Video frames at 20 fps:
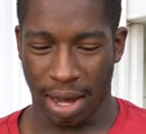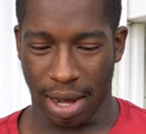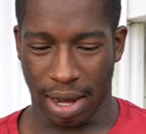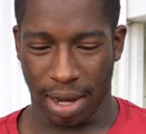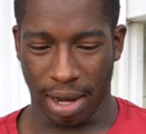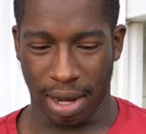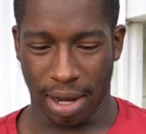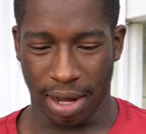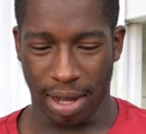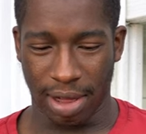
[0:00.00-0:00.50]

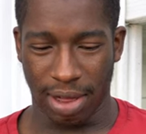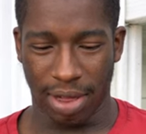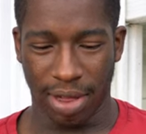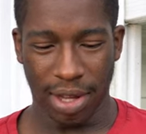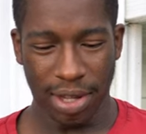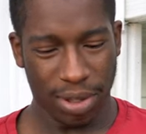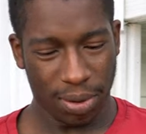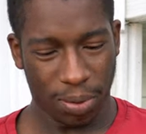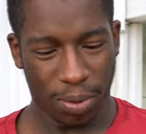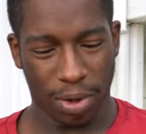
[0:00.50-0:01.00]
Uh,
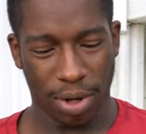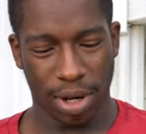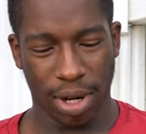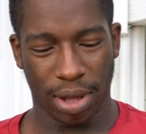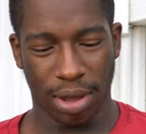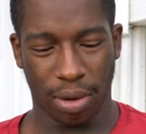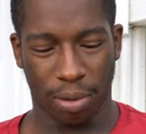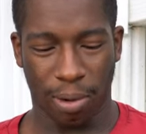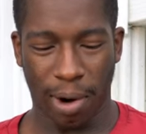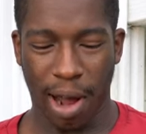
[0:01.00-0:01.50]
this one,
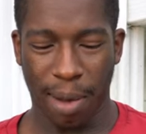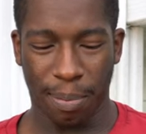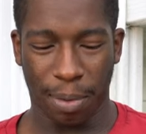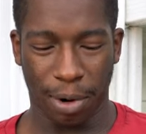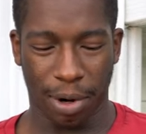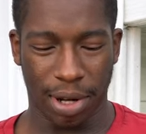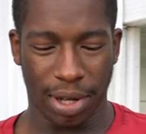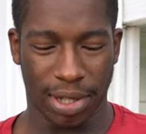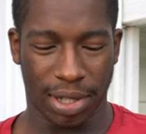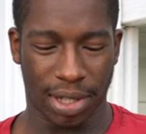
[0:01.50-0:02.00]
the
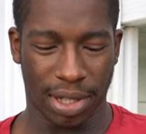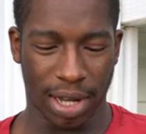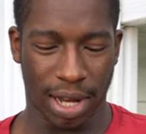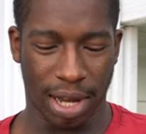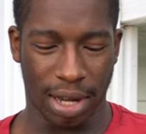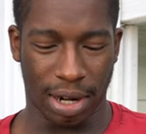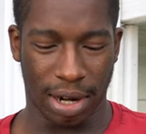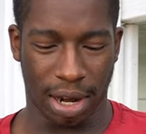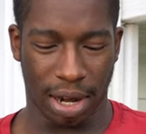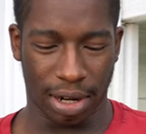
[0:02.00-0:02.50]
wrapper is
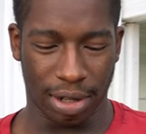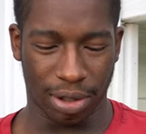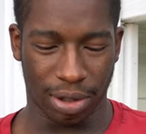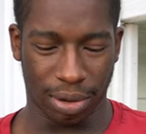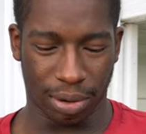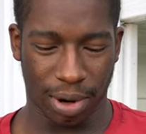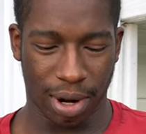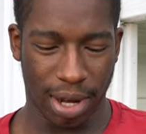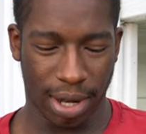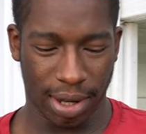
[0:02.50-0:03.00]
San
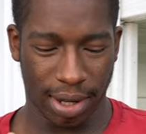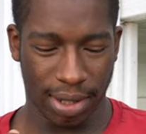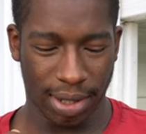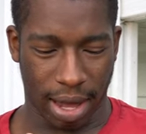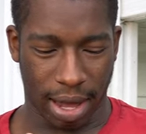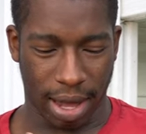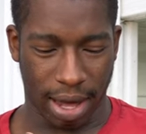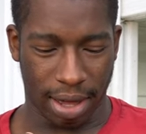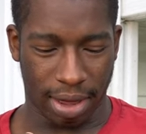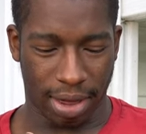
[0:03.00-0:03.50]
Andreas,
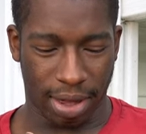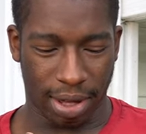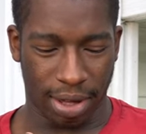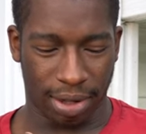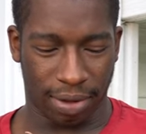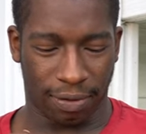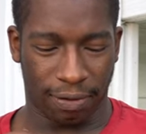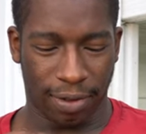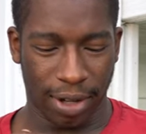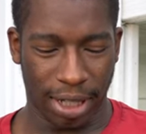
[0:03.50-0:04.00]
and the
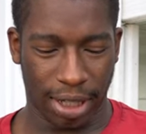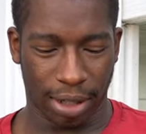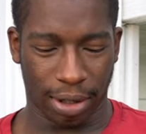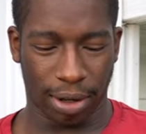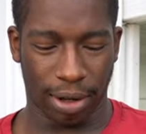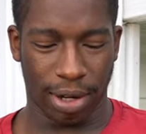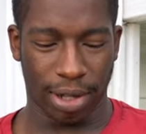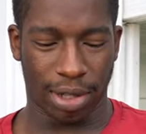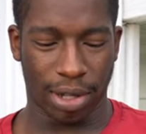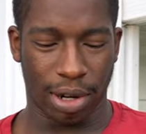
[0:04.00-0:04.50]

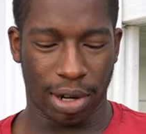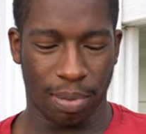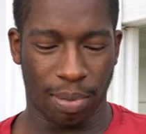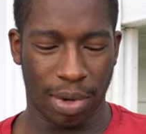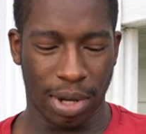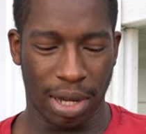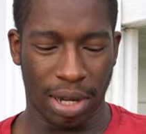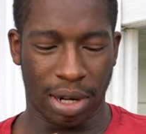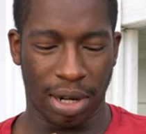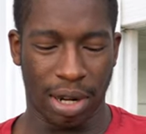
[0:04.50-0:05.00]
filler is going to
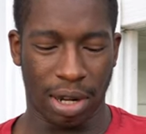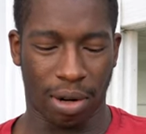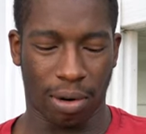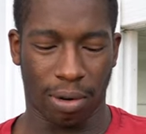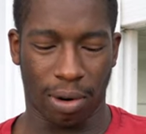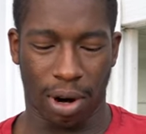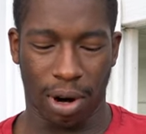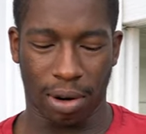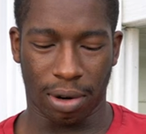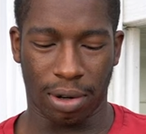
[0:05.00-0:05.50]
be
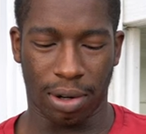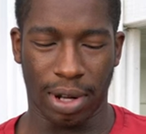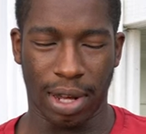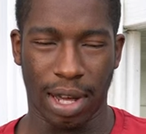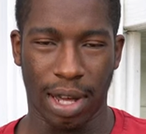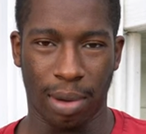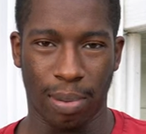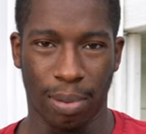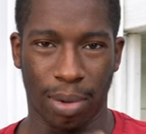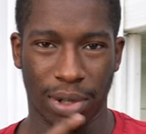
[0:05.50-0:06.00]
Nicaragua
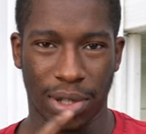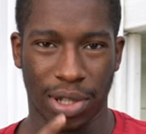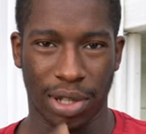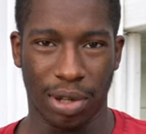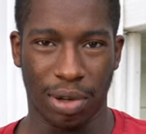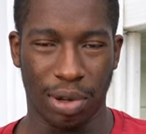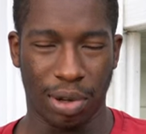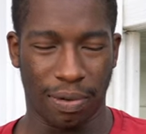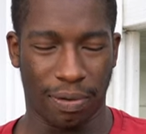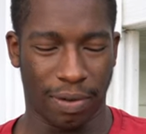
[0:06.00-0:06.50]
and
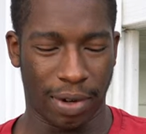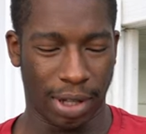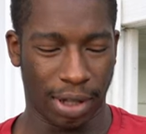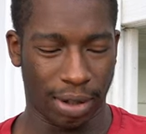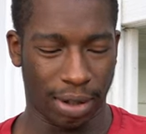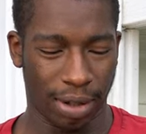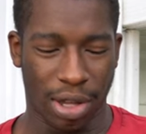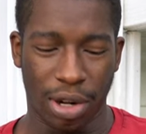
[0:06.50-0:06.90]
Brazilian filler.